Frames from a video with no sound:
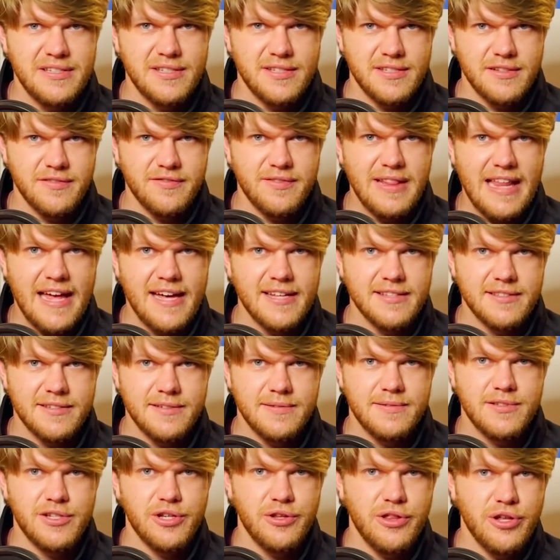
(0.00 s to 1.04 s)
pieces of land,
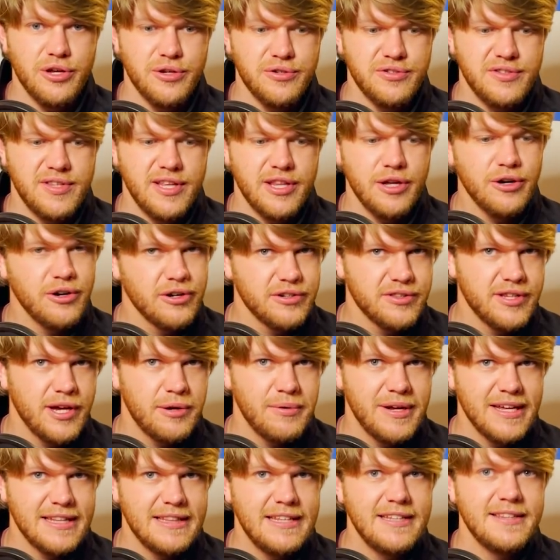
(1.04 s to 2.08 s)
so those that are
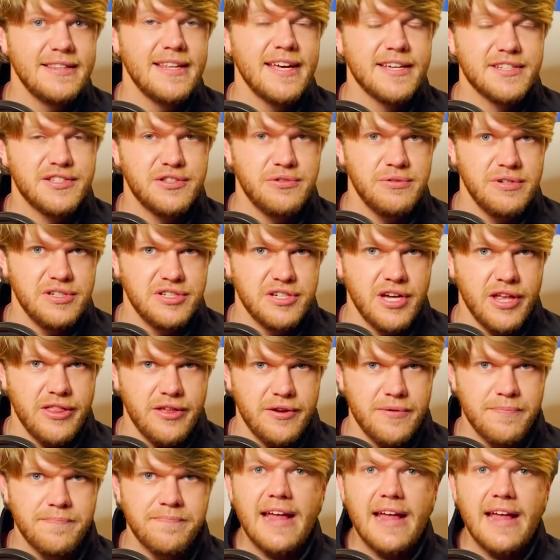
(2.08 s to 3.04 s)
directly next to each other.